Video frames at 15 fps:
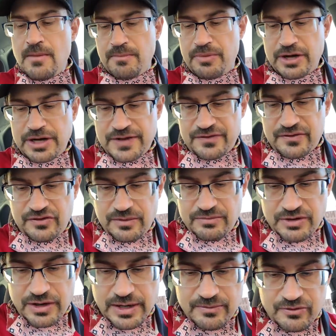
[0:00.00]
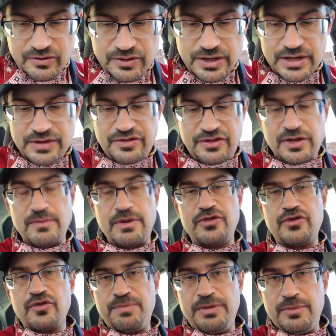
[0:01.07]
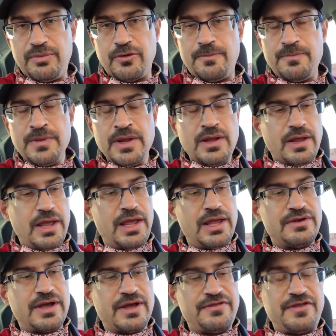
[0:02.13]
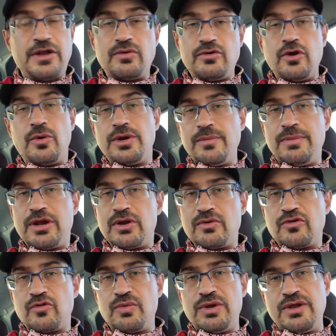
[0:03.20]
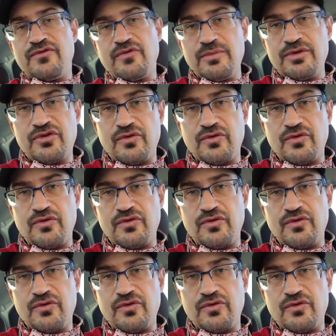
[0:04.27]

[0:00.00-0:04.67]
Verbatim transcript: But at the same time, so you got to think about those people. And uh, they don't know any better. They're reading from a